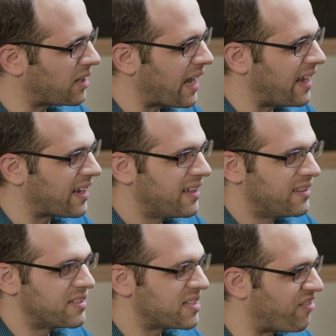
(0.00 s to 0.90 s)
like
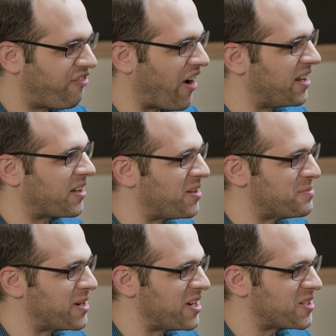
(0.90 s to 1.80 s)
this is the final
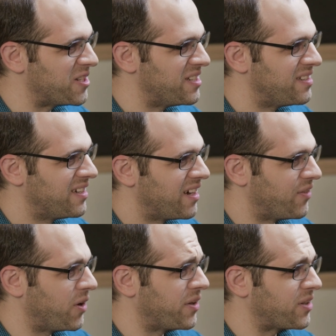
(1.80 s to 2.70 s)
culmination
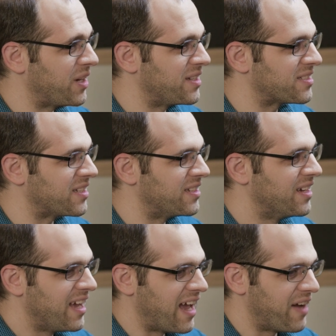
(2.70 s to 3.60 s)
of all things, and
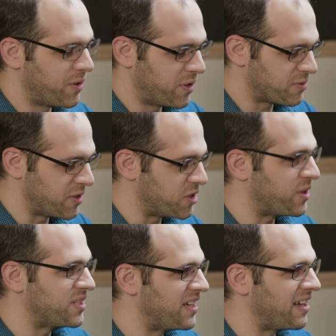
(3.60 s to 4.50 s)
everyone's
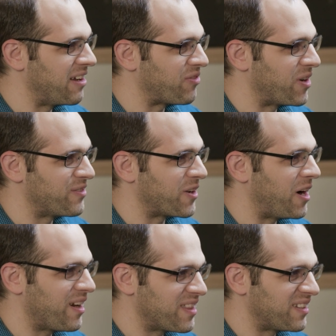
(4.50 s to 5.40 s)
rejoicing in front of
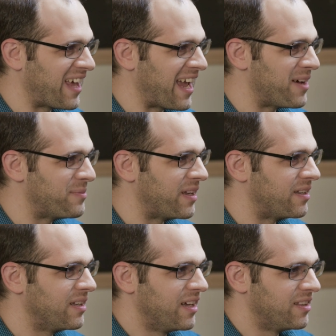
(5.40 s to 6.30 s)
God and the Lamb,
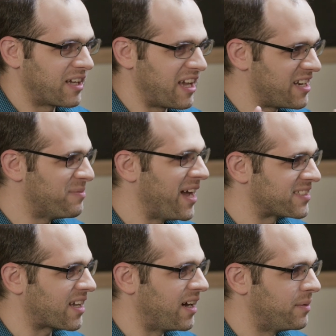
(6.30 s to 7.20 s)
and the kingdom
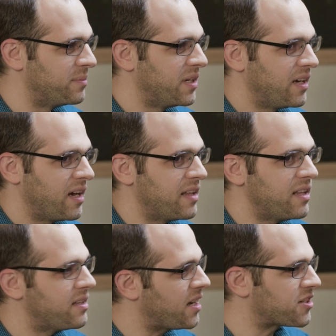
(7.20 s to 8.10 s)
has come. And
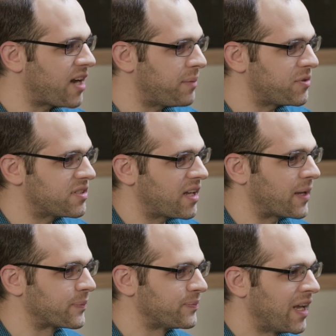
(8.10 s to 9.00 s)
then the next chapter is
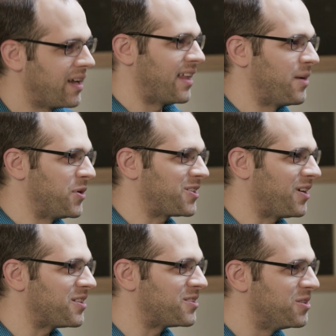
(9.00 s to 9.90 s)
like, and then we
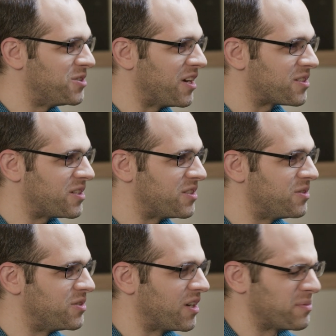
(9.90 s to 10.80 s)
start these new
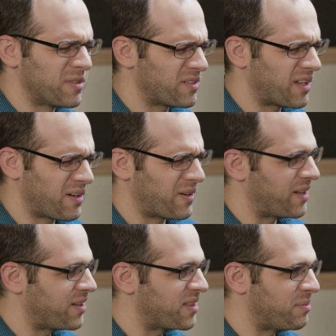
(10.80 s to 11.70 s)
judgments. You're like, oh, I
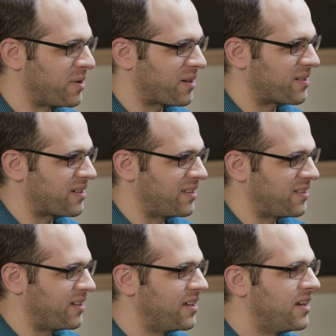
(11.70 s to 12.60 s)
thought the book,
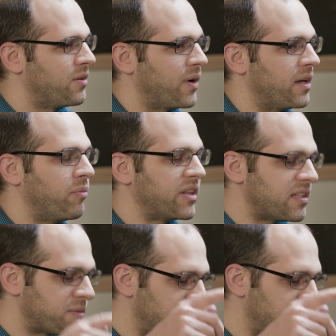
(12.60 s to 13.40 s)
right? But that's